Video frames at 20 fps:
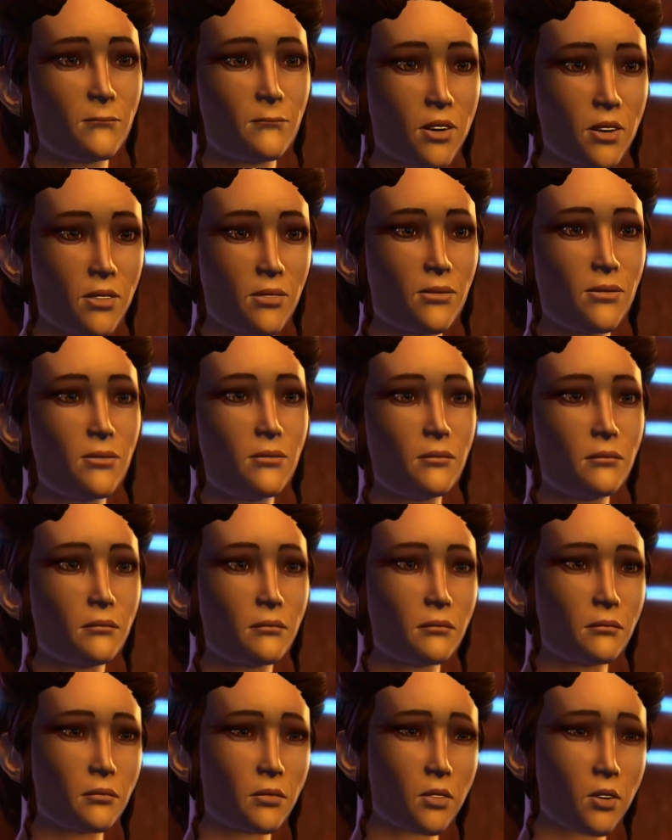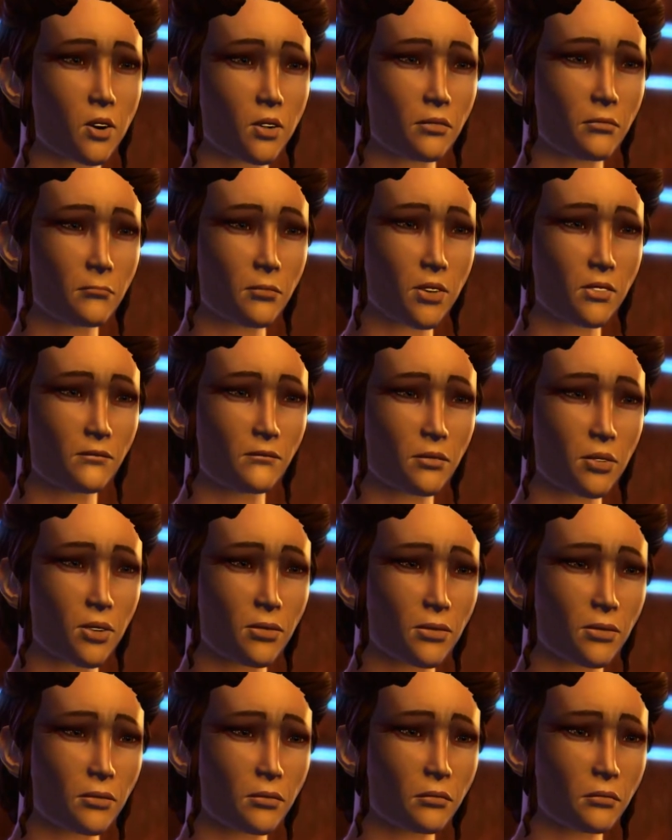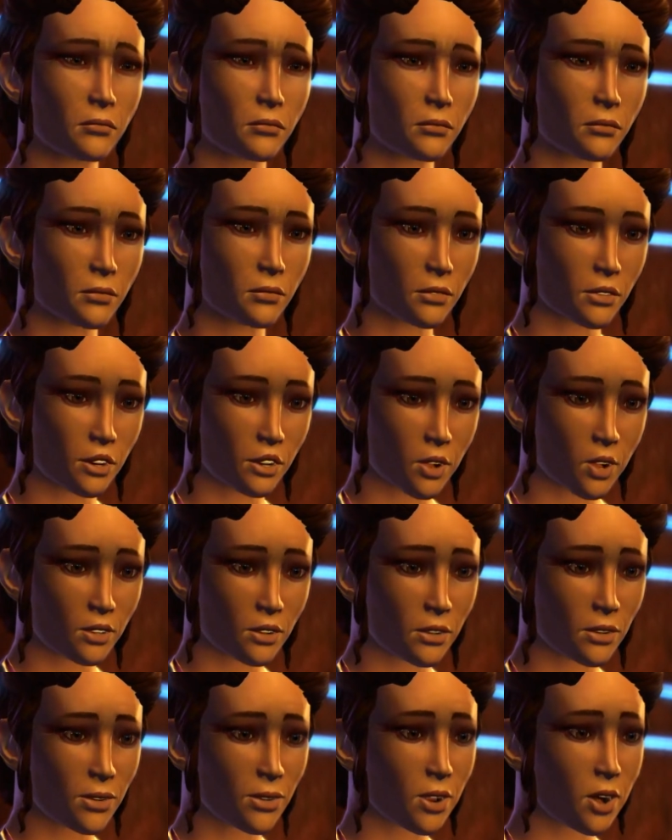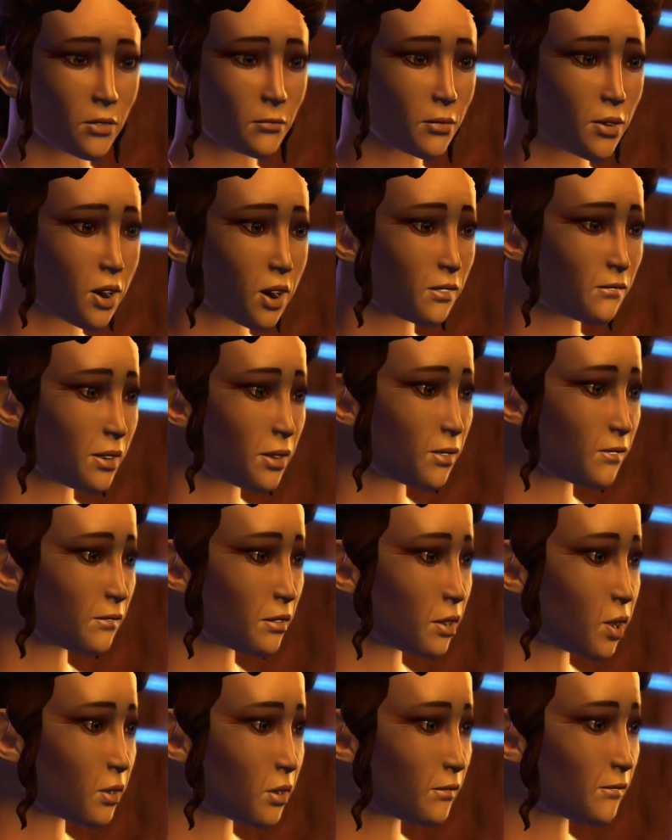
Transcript: uh, if you if you upgrade it with the augment and it will delete the augment. So